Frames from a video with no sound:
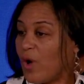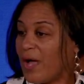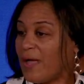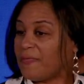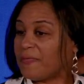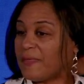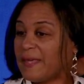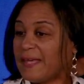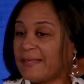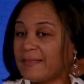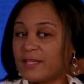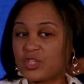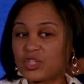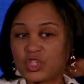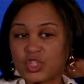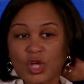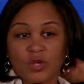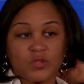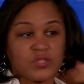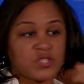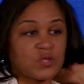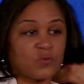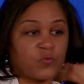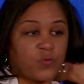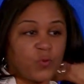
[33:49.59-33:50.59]
one thing that
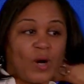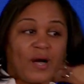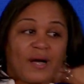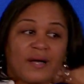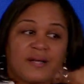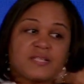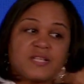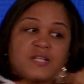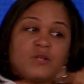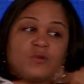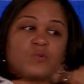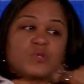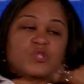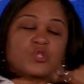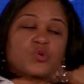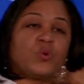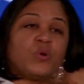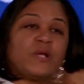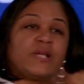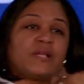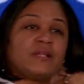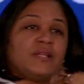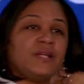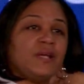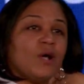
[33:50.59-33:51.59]
Joseph was, he was
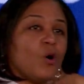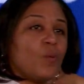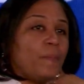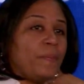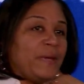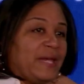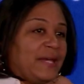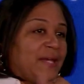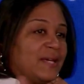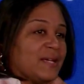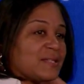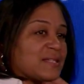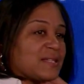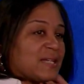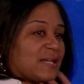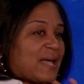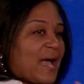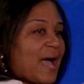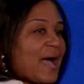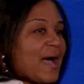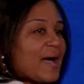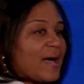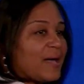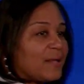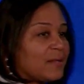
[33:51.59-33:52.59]
quickly obedient to
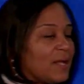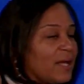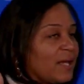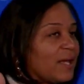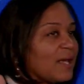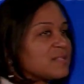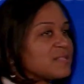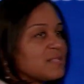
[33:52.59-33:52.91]
God. Like I